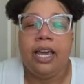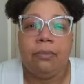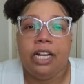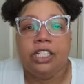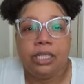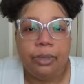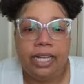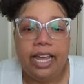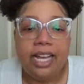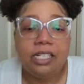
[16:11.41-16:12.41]
and make sure you
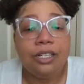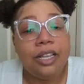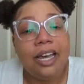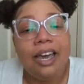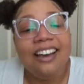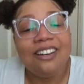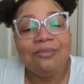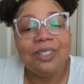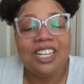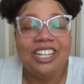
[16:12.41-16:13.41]
bring that so that
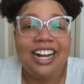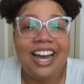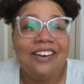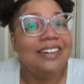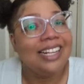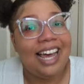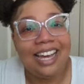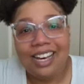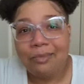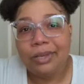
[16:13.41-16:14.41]
you're not having to
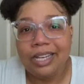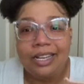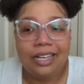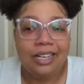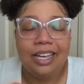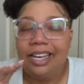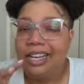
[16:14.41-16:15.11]
like unplug